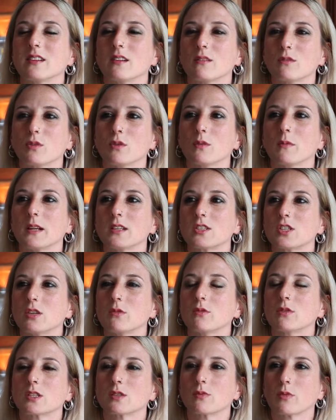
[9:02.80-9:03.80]
a room, and she
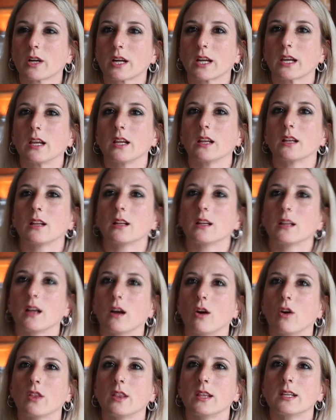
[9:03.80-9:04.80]
was working
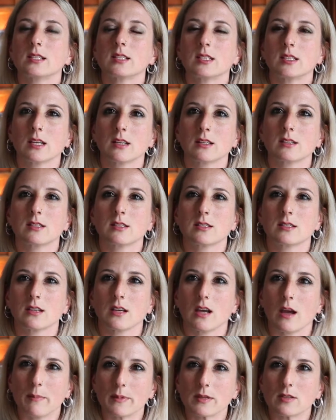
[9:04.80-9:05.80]
on the 6th
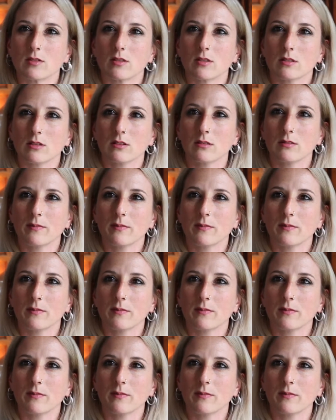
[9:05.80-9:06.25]
episode.